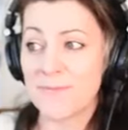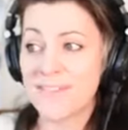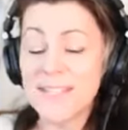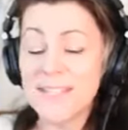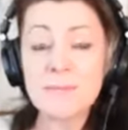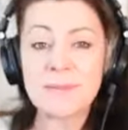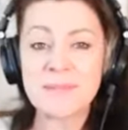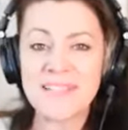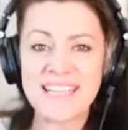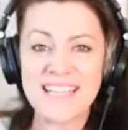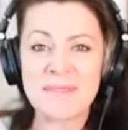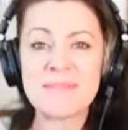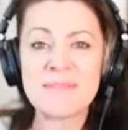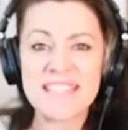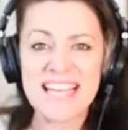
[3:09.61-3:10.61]
deeply
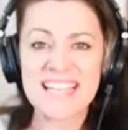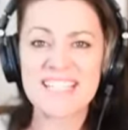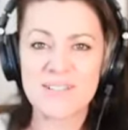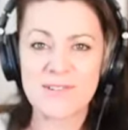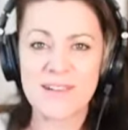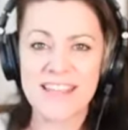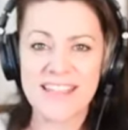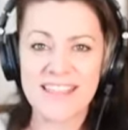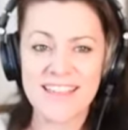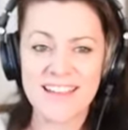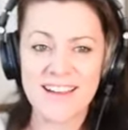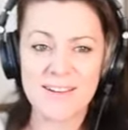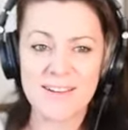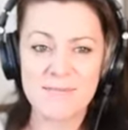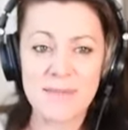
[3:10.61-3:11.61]
obsessed with
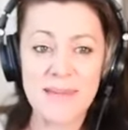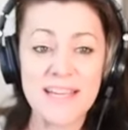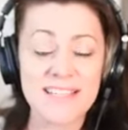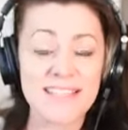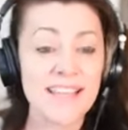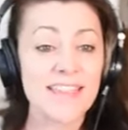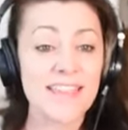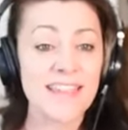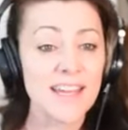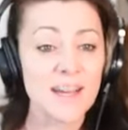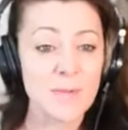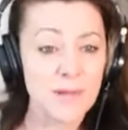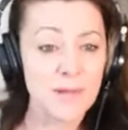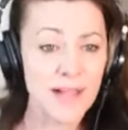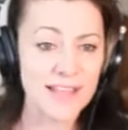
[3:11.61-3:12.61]
um, because I think it
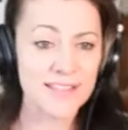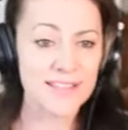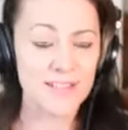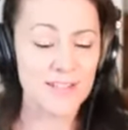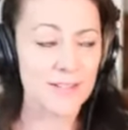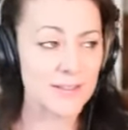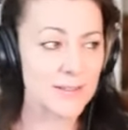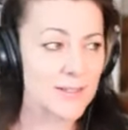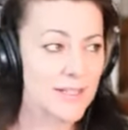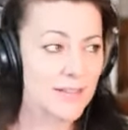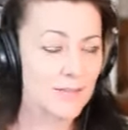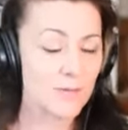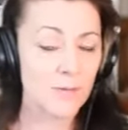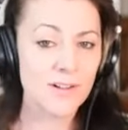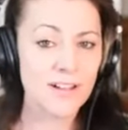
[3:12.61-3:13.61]
applies to
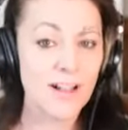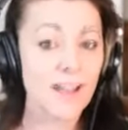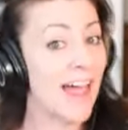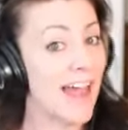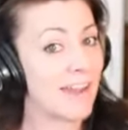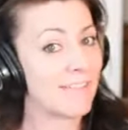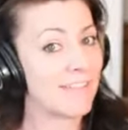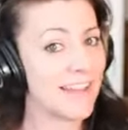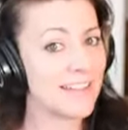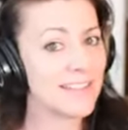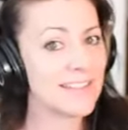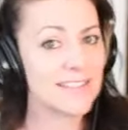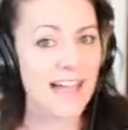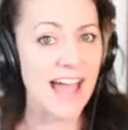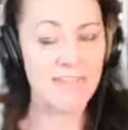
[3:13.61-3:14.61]
well a lot of
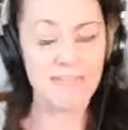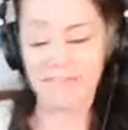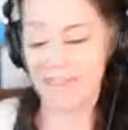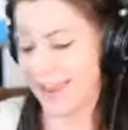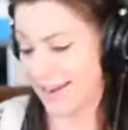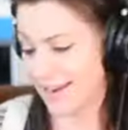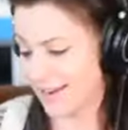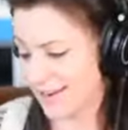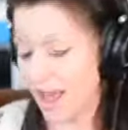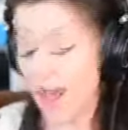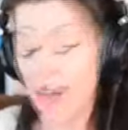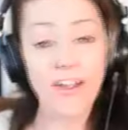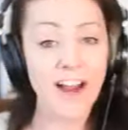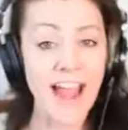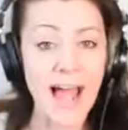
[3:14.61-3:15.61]
things, life and
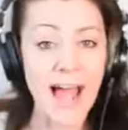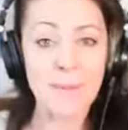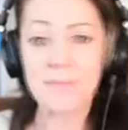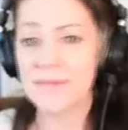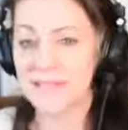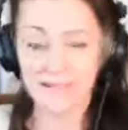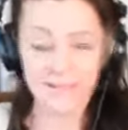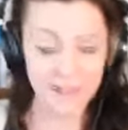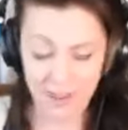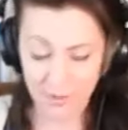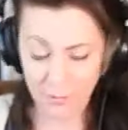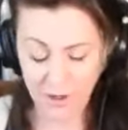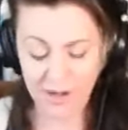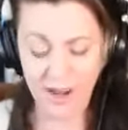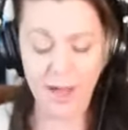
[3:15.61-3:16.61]
other apps and and
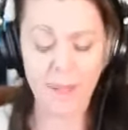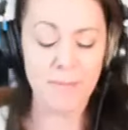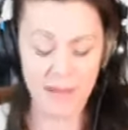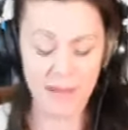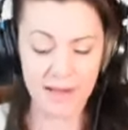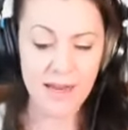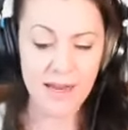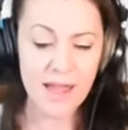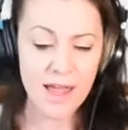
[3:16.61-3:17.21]
whatnot. But